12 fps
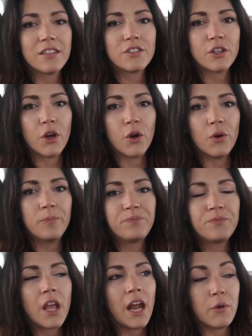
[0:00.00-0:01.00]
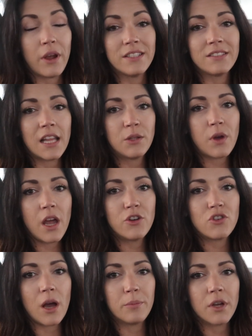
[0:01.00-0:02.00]
So anyways, that's why I
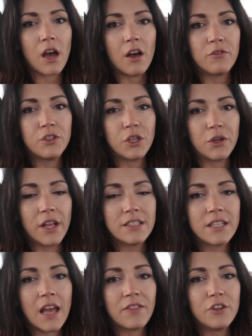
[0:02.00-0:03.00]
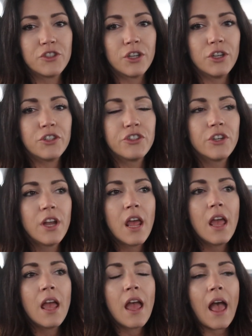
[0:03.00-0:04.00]
dropped off donuts at the church.
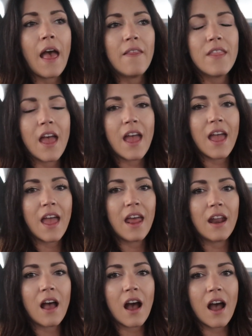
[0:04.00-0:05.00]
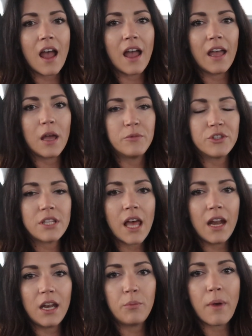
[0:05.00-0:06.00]
And then I am just
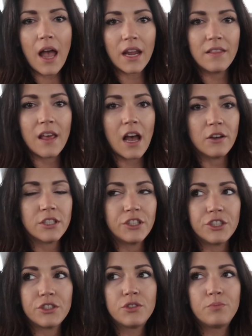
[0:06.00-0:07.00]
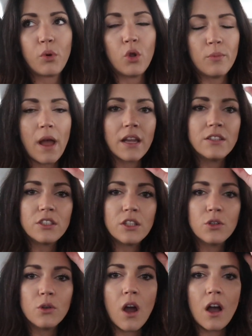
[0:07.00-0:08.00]
headed back in the house. I just pulled back into the
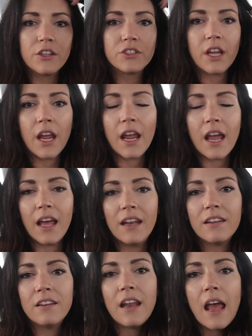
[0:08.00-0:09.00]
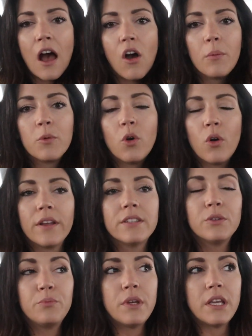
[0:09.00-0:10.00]
garage, and now I'm going
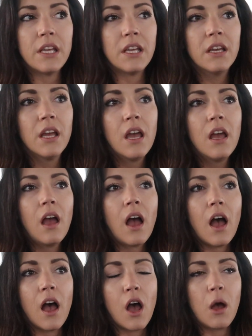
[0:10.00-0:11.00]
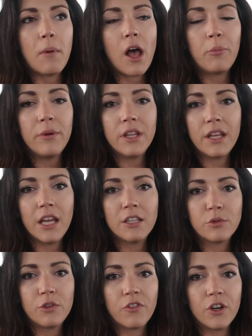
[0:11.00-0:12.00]
to be helping the kids
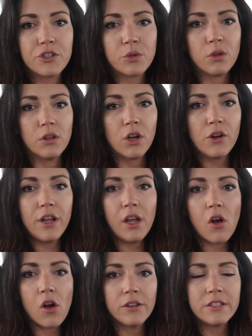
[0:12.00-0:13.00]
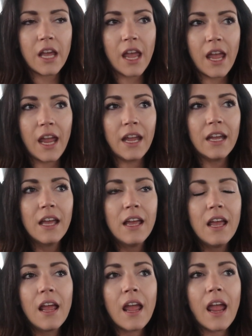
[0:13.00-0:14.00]
with virtual learning all day.
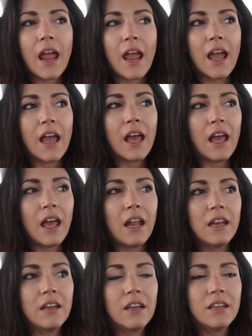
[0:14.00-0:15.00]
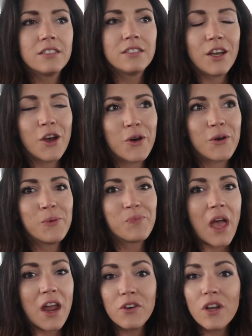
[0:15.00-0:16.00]
And so
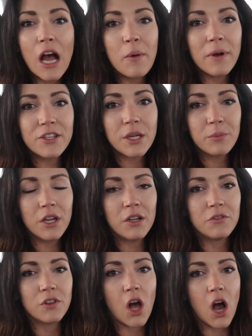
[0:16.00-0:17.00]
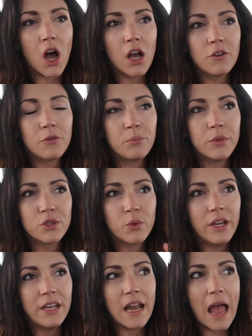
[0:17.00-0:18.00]
I don't know how much I'm gonna vlog
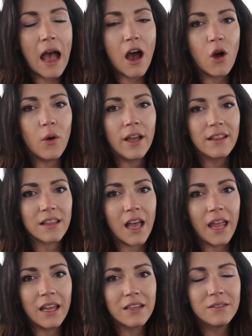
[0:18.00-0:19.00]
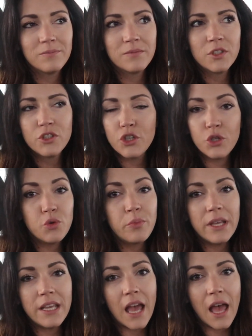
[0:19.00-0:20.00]
between now and like 2
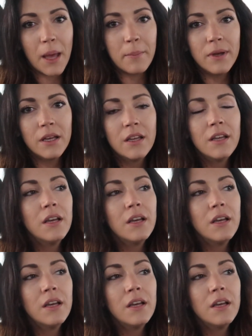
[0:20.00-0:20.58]
p.m.